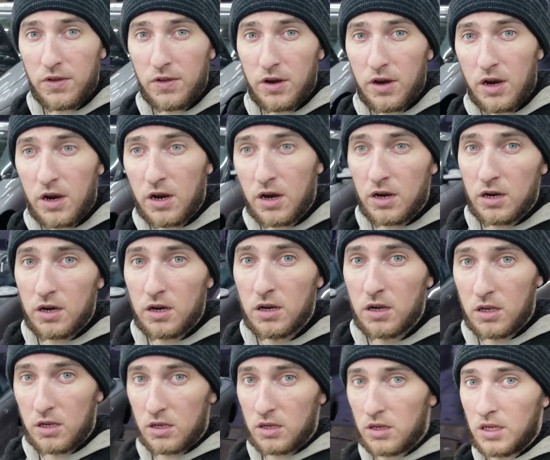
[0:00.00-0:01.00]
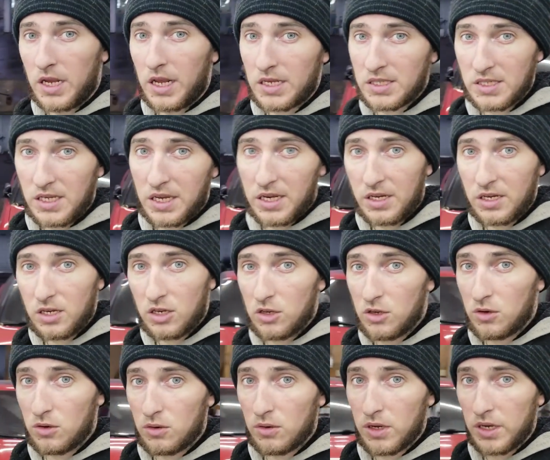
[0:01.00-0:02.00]
the car. The next thing to
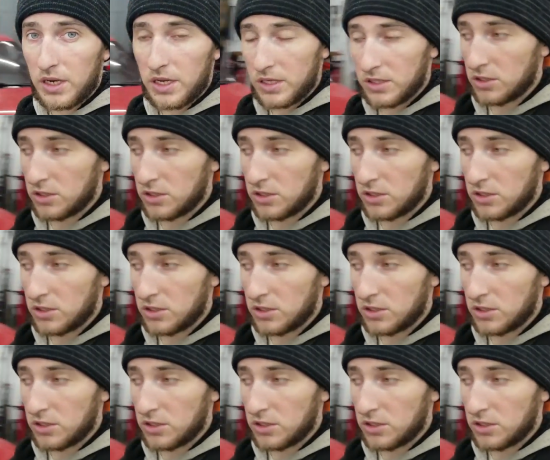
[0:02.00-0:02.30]
do is